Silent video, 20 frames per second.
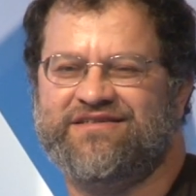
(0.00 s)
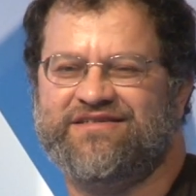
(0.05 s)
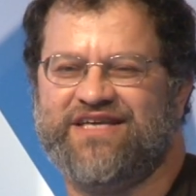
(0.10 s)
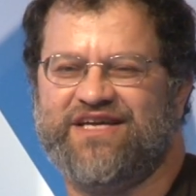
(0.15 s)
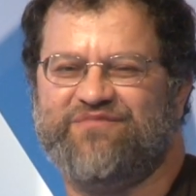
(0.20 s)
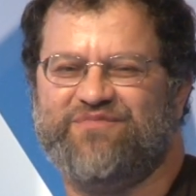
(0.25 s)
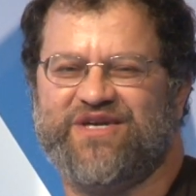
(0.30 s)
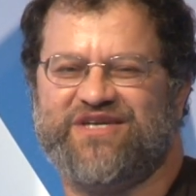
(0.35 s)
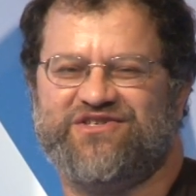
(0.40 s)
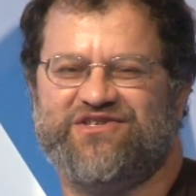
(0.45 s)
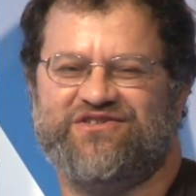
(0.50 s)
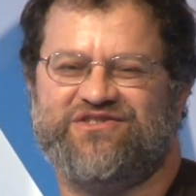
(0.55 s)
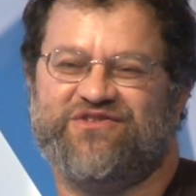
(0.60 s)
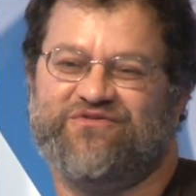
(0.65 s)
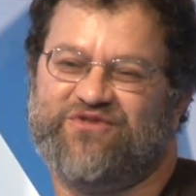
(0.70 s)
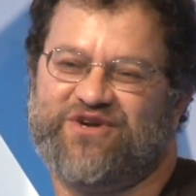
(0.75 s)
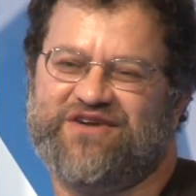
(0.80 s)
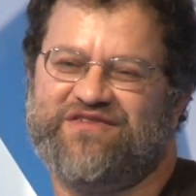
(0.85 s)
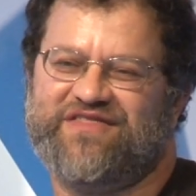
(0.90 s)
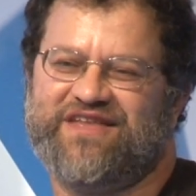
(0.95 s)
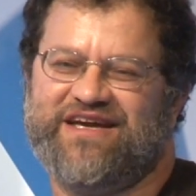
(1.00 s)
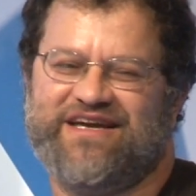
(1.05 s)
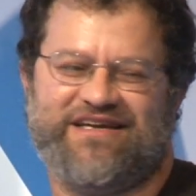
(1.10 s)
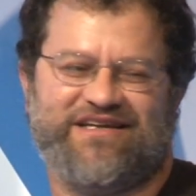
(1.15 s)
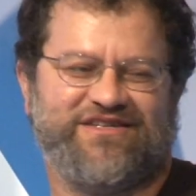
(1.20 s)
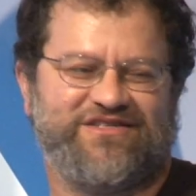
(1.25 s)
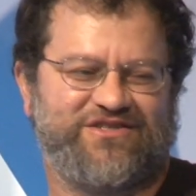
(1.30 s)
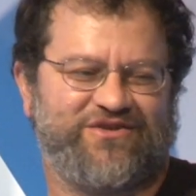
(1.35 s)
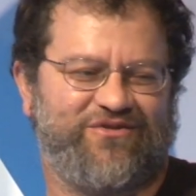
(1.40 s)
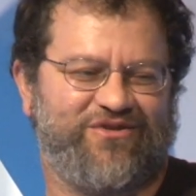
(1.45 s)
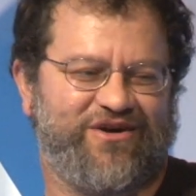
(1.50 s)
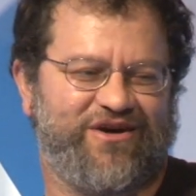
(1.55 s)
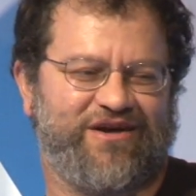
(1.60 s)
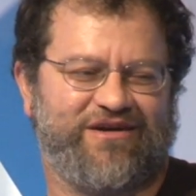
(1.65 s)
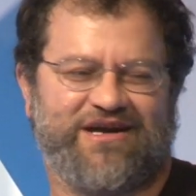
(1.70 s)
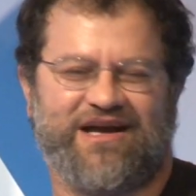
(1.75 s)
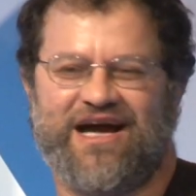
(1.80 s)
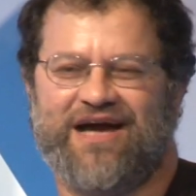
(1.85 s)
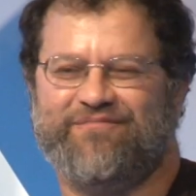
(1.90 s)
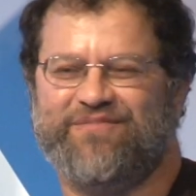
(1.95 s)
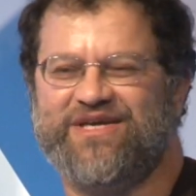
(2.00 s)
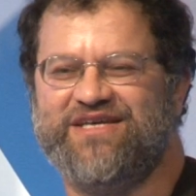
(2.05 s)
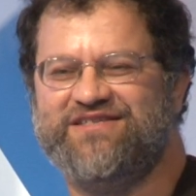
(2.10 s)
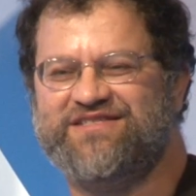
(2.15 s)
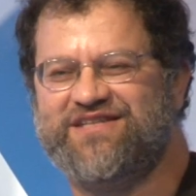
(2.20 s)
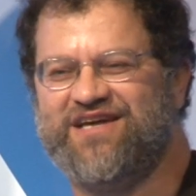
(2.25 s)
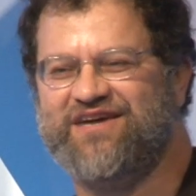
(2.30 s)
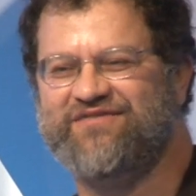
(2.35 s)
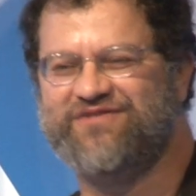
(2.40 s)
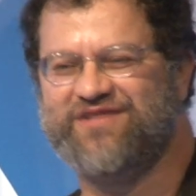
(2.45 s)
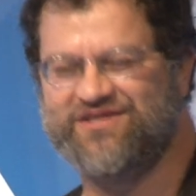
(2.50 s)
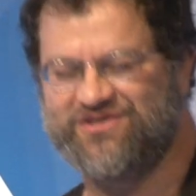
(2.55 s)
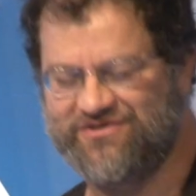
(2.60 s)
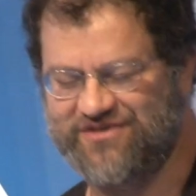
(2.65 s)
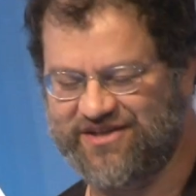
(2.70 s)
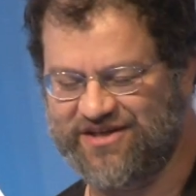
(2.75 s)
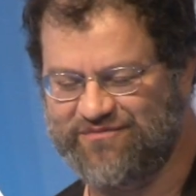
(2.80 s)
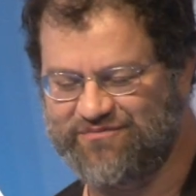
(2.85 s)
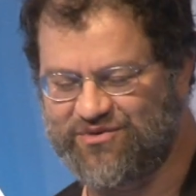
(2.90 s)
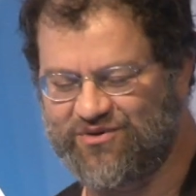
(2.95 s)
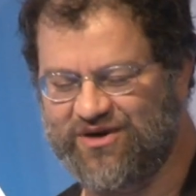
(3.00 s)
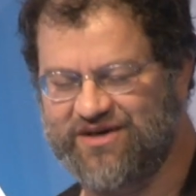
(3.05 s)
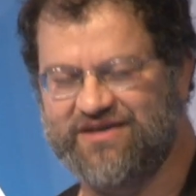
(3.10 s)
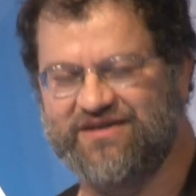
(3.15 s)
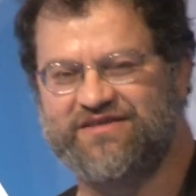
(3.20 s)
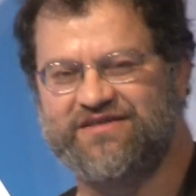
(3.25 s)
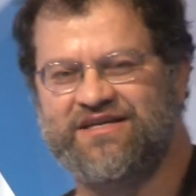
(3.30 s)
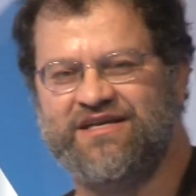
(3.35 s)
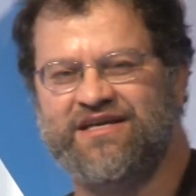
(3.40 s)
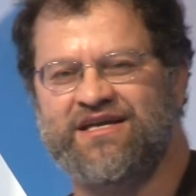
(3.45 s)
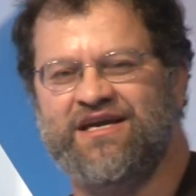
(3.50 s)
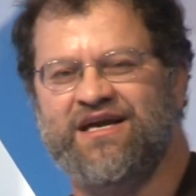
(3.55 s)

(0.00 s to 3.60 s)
take pictures of weird things or copy stuff that's really important.